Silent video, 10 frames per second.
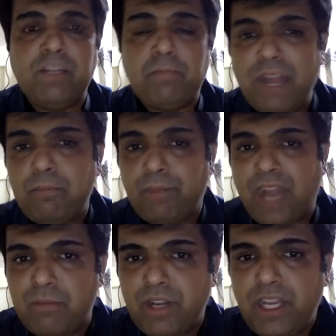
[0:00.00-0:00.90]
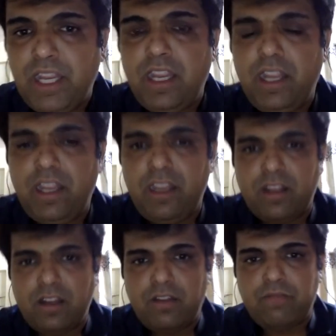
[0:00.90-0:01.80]
my primary
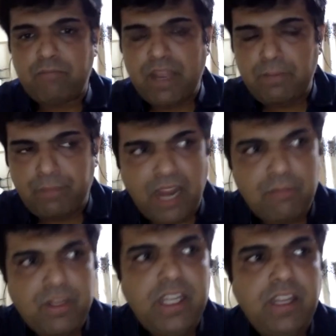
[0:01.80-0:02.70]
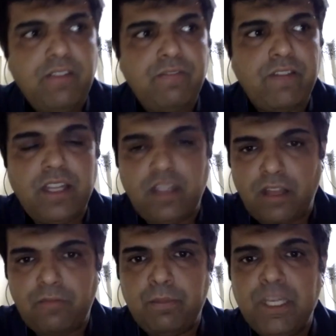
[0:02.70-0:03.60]
belief
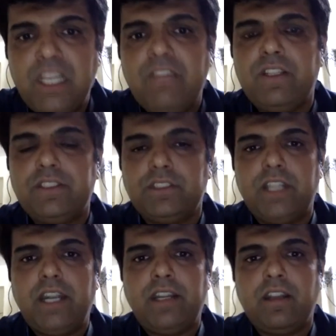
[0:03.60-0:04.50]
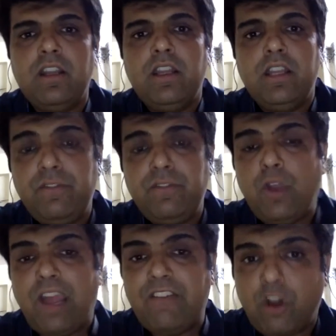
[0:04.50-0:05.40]
is that if
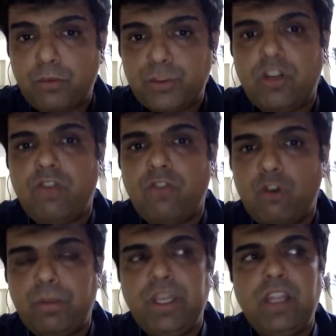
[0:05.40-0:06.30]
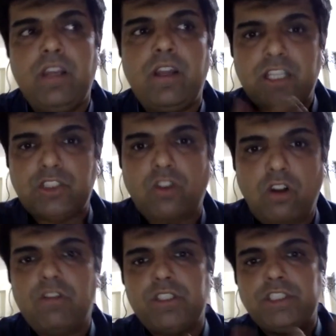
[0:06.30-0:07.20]
you have an option of opening a
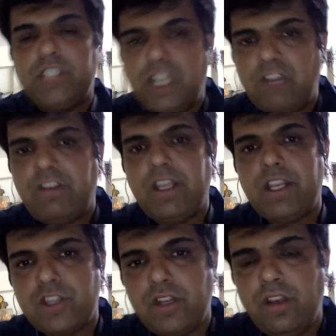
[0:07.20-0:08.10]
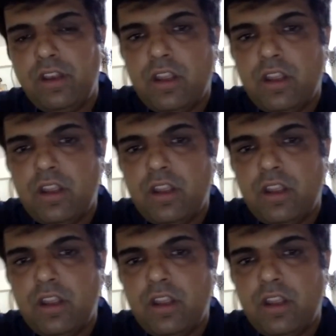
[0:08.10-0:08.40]
restaurant versus a delivery kitchen,